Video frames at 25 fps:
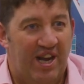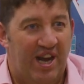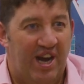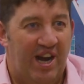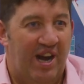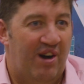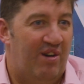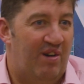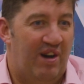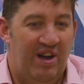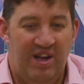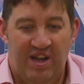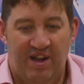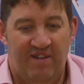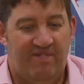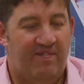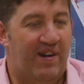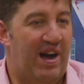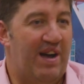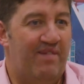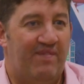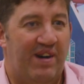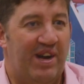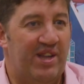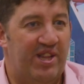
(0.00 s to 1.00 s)
Oh, if
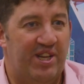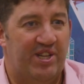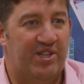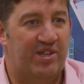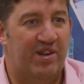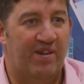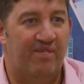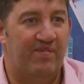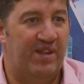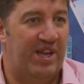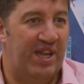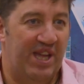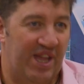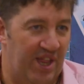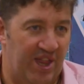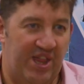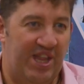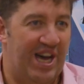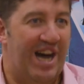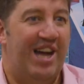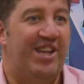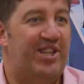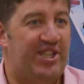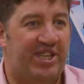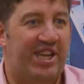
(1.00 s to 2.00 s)
I buy this company,
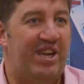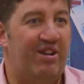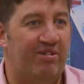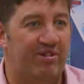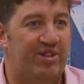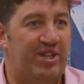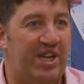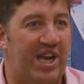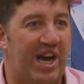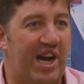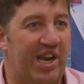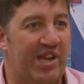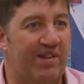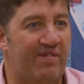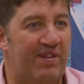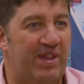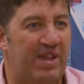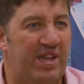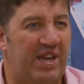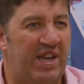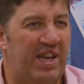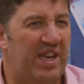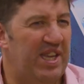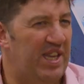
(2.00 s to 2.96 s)
that settles the argument.